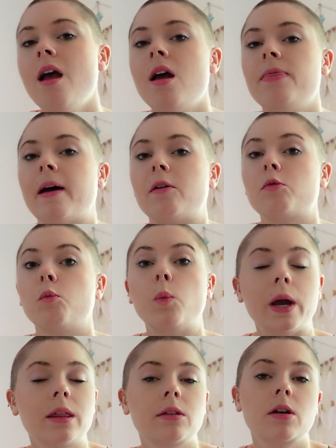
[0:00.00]
that
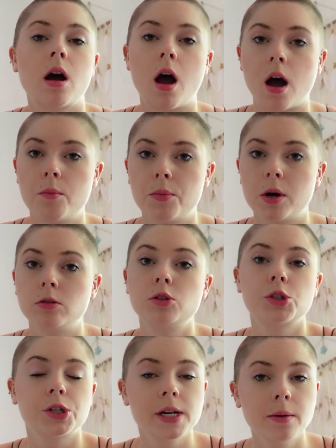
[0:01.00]
with Kambo
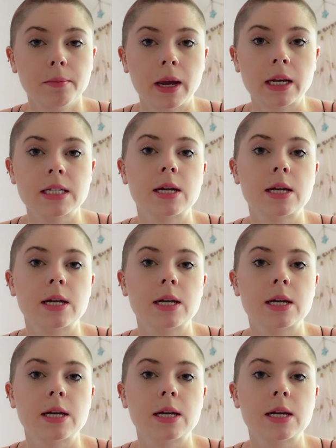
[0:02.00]
treatments,